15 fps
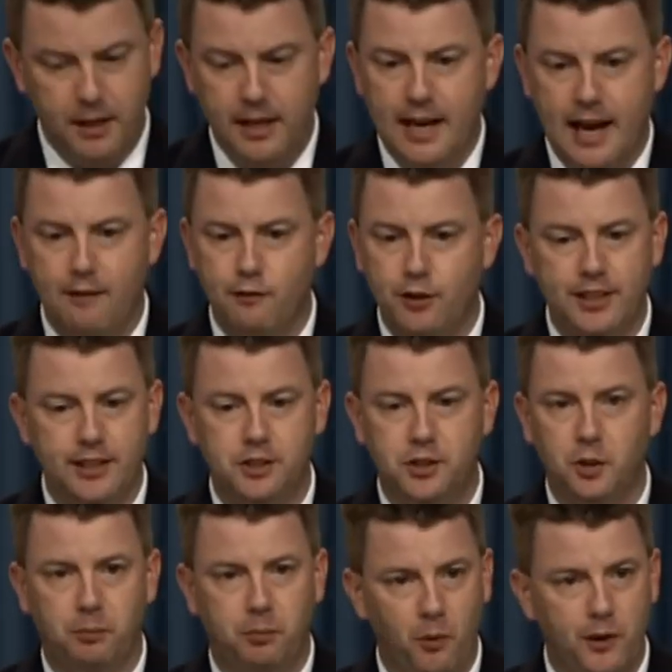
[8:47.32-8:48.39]
Everything
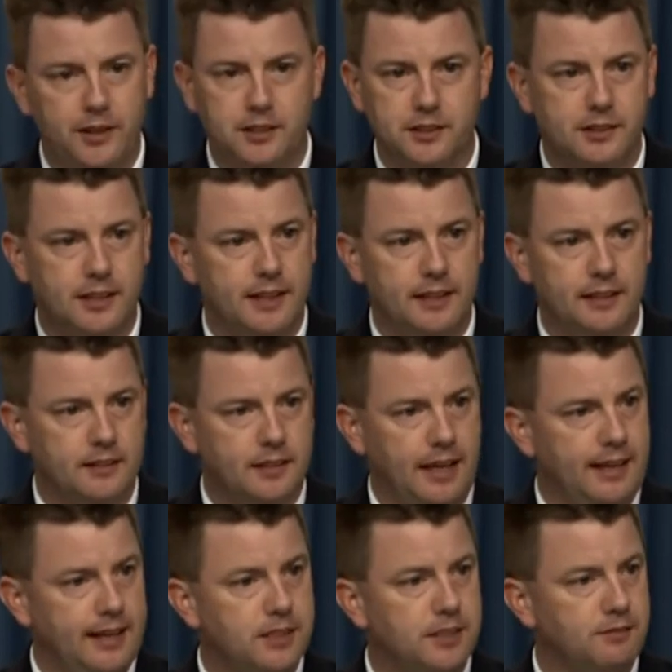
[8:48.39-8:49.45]
still points that it
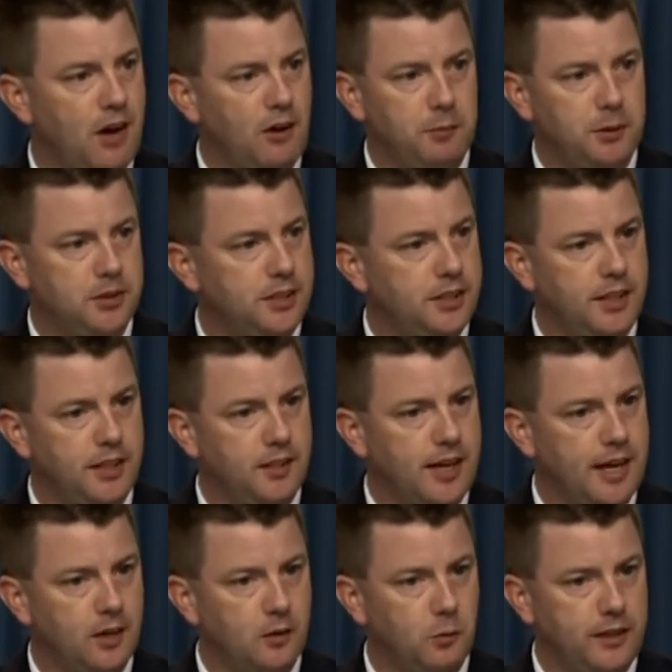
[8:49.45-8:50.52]
is a valve position
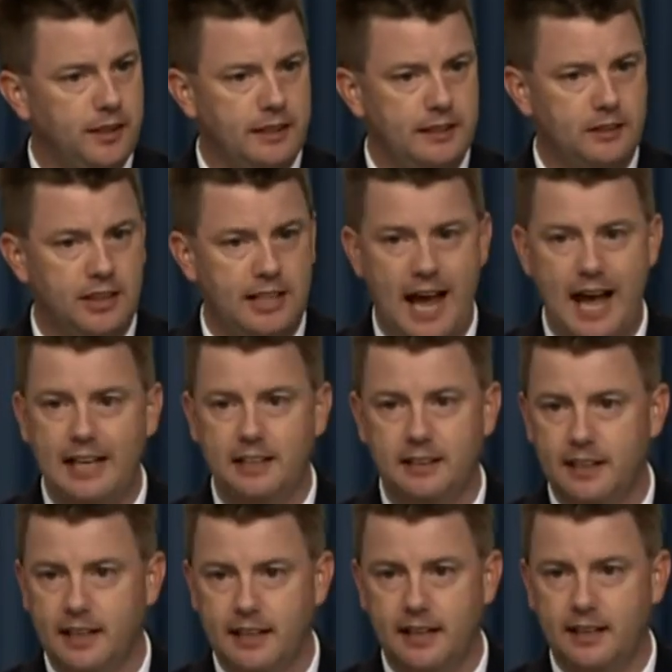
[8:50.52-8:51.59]
indicator. We didn't see
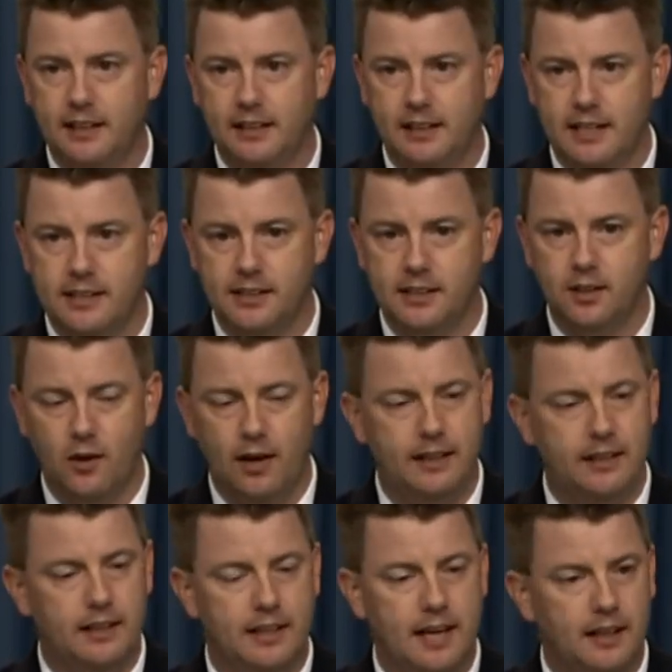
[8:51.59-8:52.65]
anything in any of the testing or any
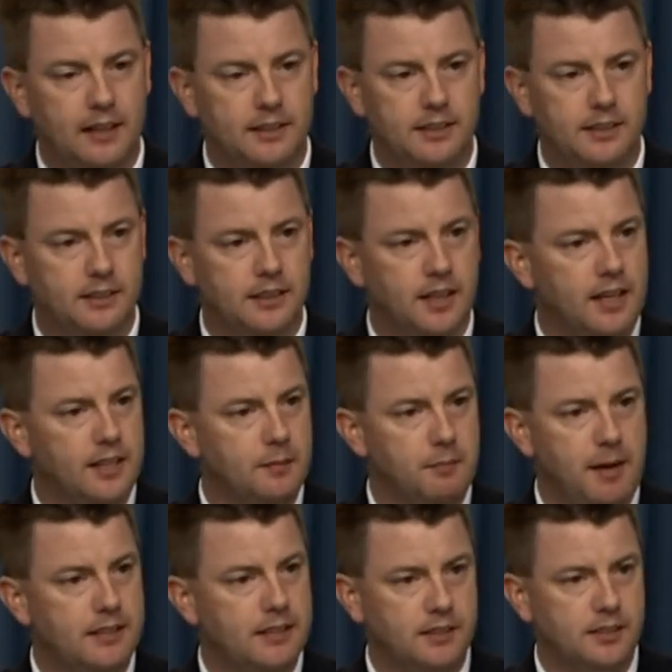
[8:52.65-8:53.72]
of the analysis that
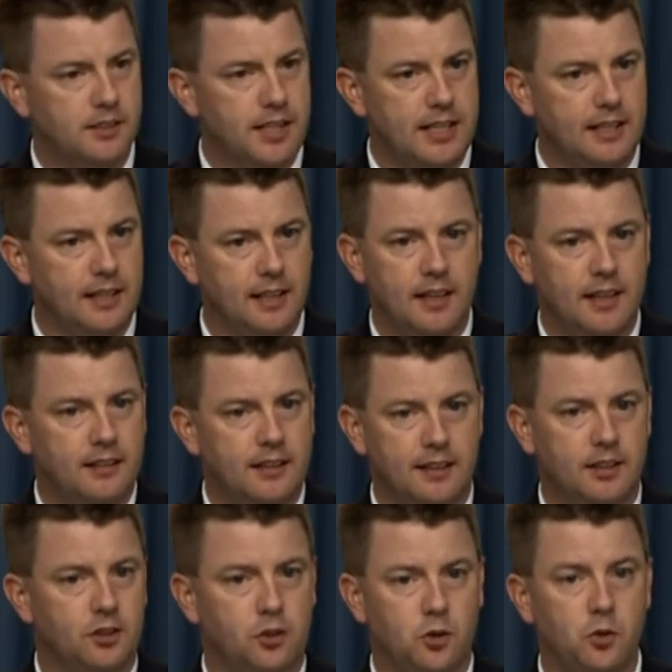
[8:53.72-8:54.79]
makes us think that
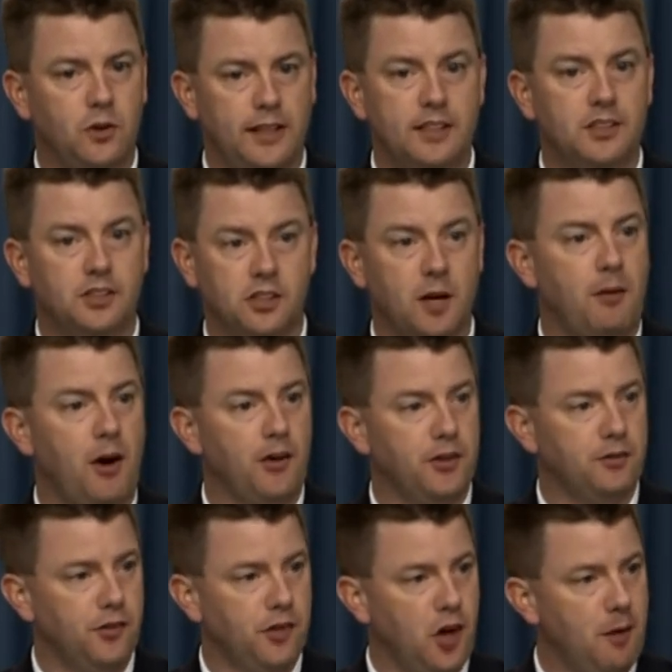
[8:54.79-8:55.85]
this truly is some other
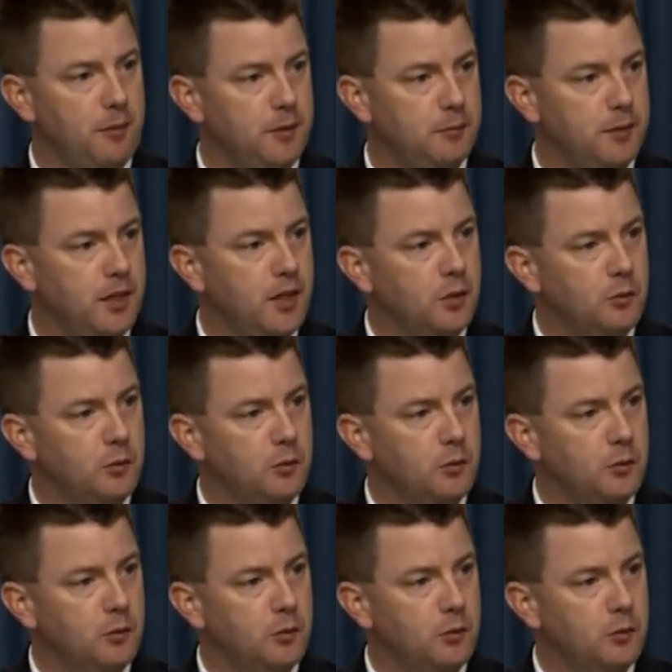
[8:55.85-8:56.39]
phenomenon.